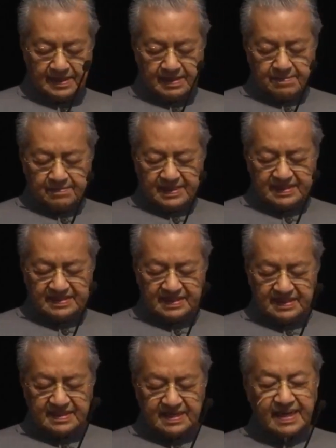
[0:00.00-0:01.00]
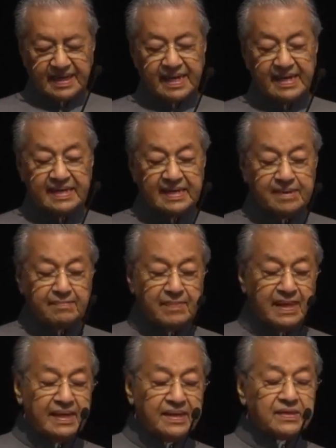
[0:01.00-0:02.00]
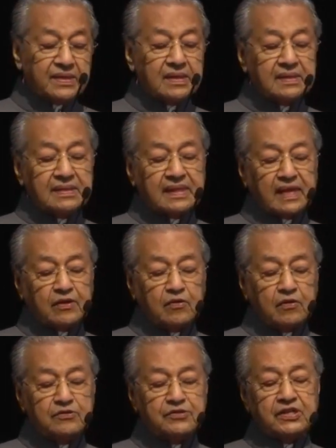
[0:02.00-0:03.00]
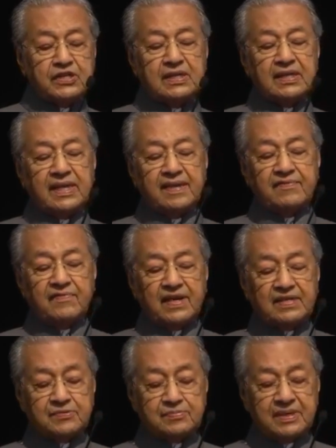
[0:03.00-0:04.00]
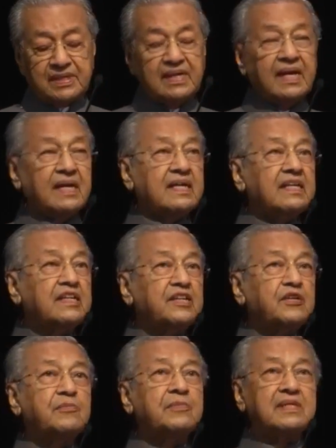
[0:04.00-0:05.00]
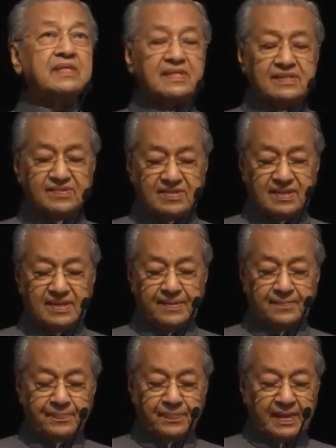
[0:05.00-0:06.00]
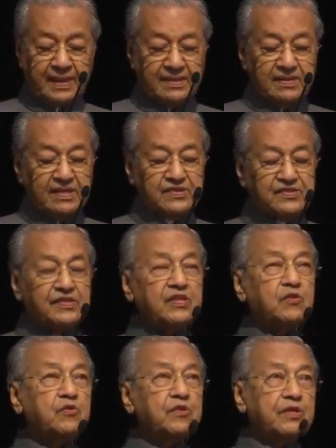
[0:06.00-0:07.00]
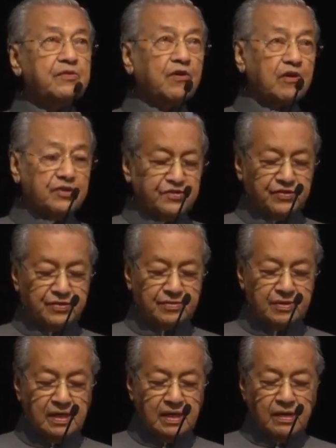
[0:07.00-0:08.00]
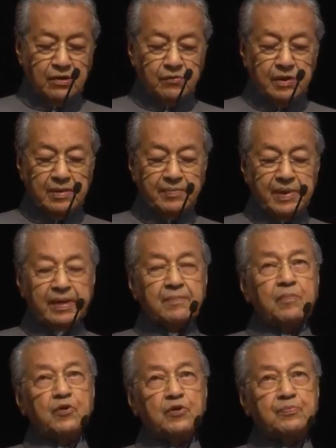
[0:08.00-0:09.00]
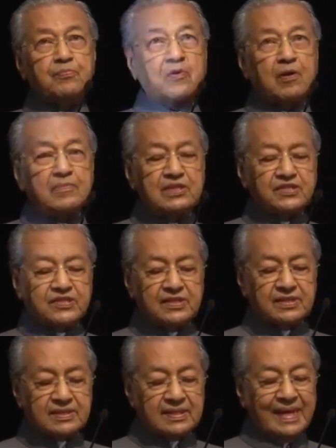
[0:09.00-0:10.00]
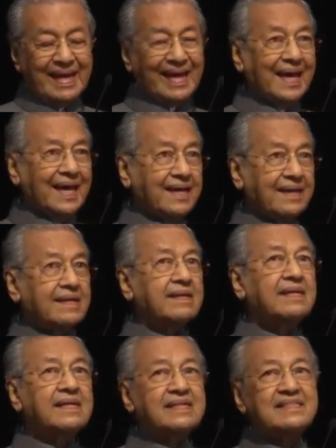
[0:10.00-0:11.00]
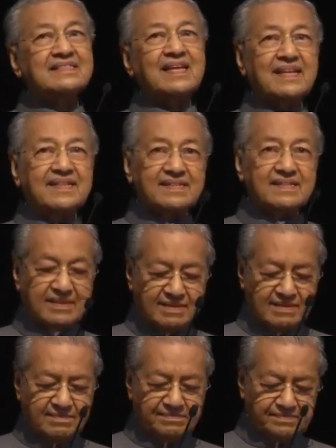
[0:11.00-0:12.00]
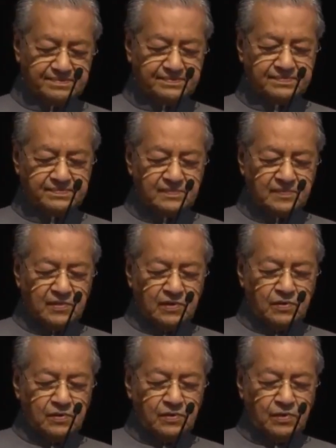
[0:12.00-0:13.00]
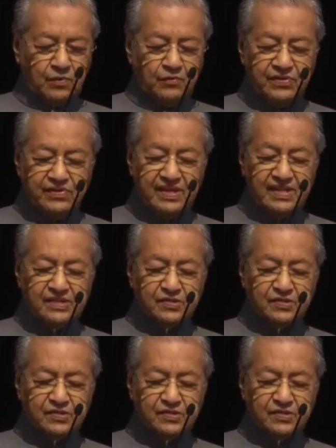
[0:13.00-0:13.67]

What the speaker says: but just like any major technological advancement in human history, this new evolution will bring both promises and challenges. With this,